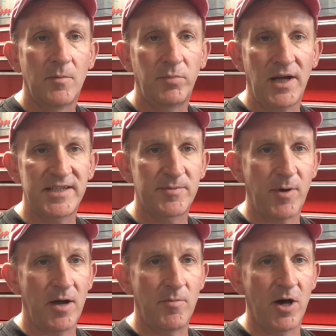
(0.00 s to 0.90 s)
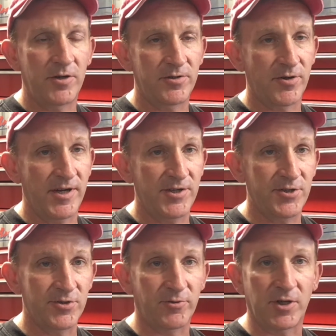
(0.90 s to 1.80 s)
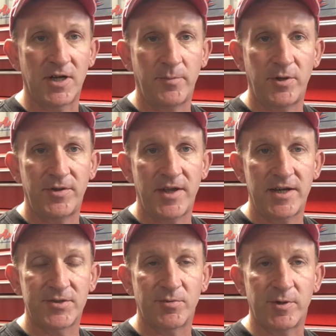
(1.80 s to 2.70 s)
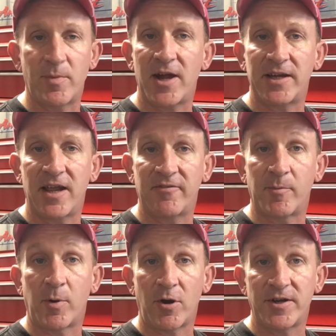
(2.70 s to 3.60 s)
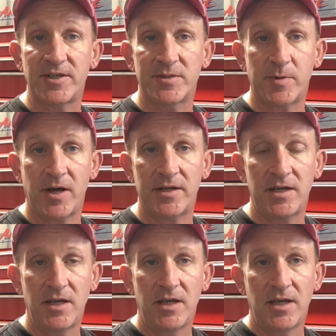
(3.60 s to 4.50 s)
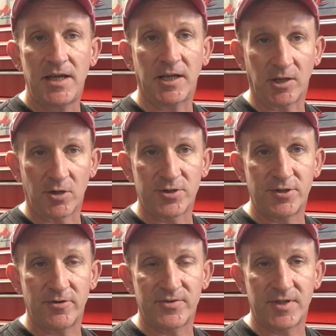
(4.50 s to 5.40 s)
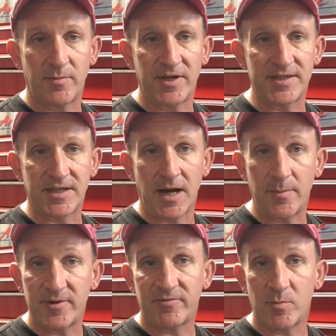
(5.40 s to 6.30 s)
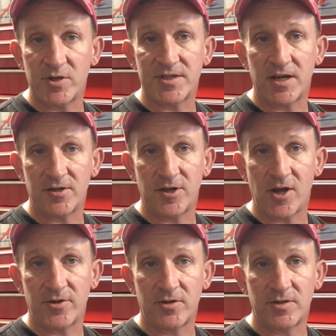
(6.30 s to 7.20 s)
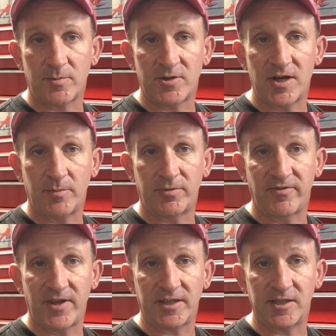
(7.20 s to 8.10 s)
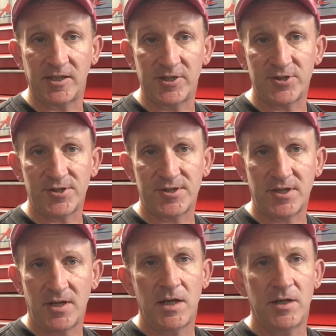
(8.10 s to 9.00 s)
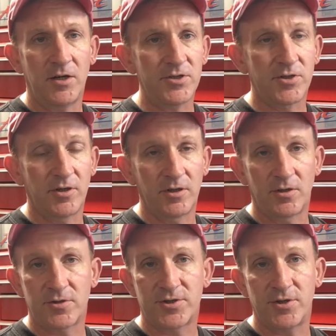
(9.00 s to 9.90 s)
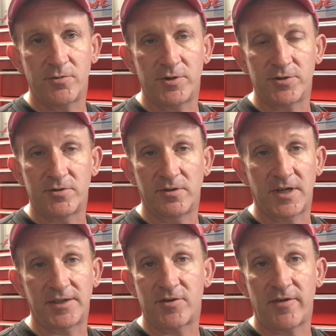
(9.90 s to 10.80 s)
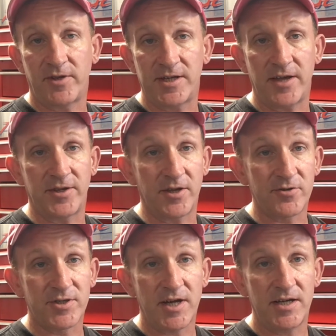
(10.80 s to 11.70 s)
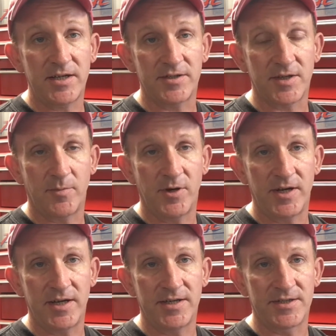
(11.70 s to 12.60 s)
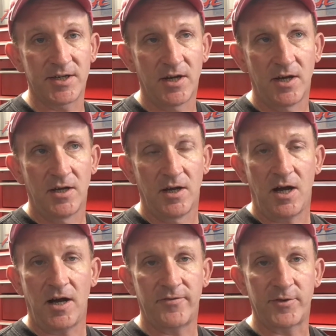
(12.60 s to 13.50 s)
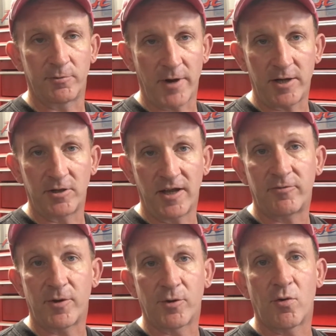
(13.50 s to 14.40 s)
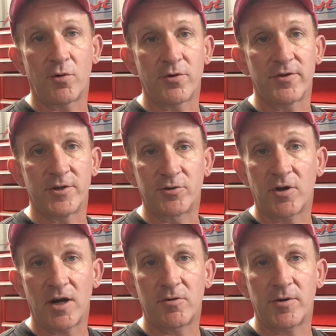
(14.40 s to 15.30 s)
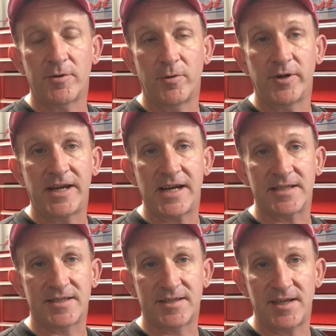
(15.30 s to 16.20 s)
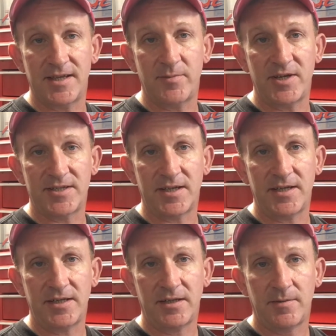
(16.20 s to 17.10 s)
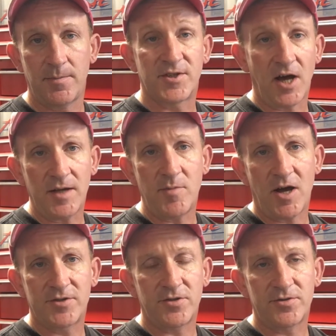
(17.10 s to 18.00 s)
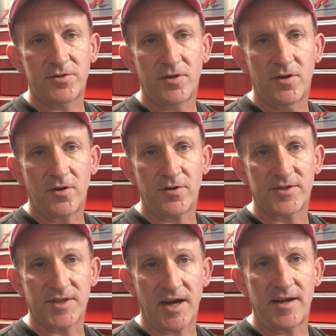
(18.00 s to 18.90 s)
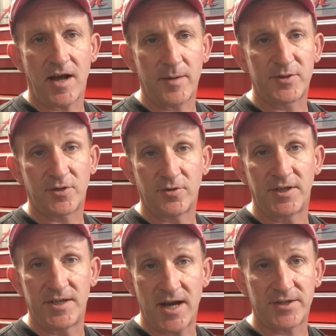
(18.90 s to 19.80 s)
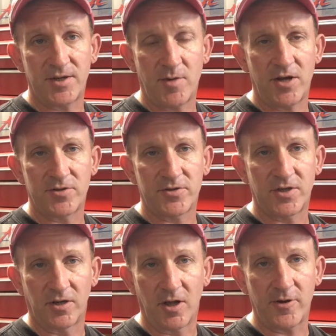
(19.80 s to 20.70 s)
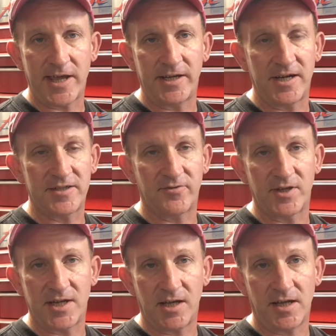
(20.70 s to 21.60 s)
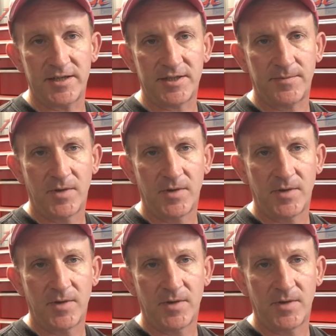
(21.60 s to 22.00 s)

Blind spot monitoring is used for a couple of things. When you're backing out of a parking spot, it'll alert you if somebody's coming from one side or the other to help prevent collisions. It also alerts you when you're traveling down the interstate and someone is off of the right or left rear corner of the truck where you really can't see them easily. SOD modules, or the side obstacle detection modules that are located in each of the taillights,